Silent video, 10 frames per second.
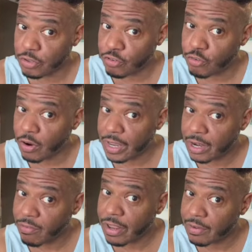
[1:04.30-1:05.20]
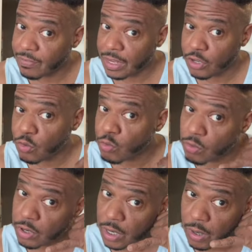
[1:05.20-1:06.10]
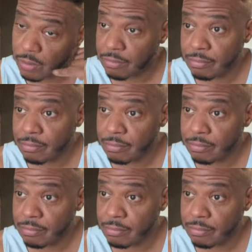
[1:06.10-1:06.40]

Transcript: sure I get it right if they do, you know.